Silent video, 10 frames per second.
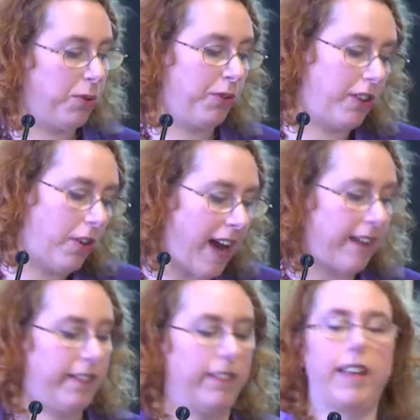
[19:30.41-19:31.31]
but also
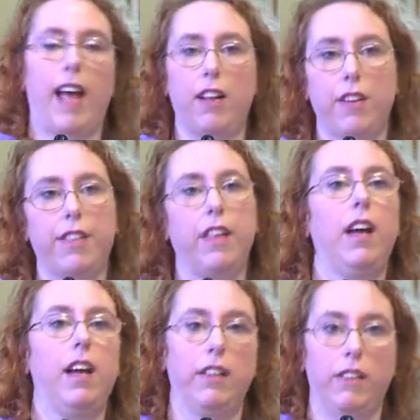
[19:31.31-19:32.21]
access to health
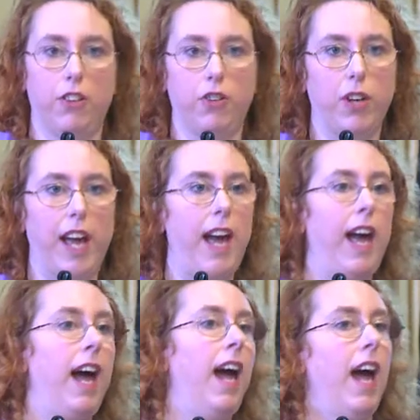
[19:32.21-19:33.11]
and social
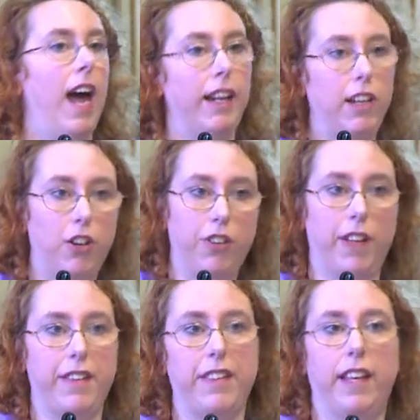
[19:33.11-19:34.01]
care and a lot of
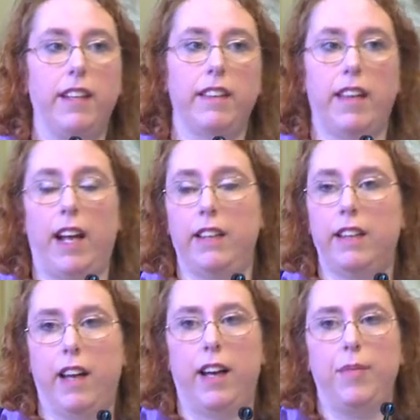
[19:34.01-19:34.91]
other things
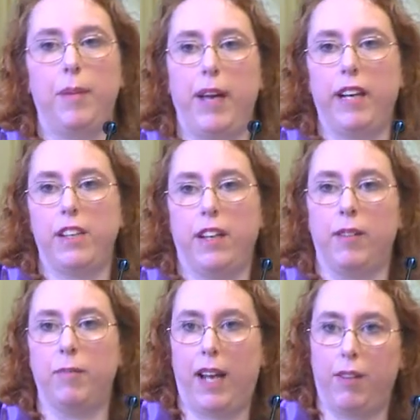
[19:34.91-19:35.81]
that the
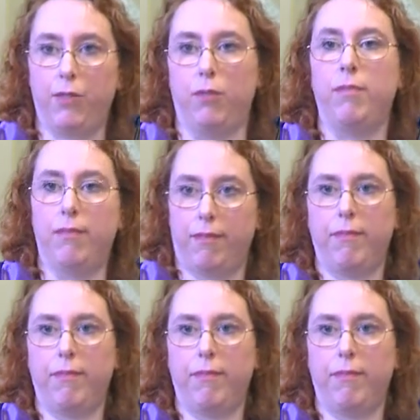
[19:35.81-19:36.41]
Beijing platform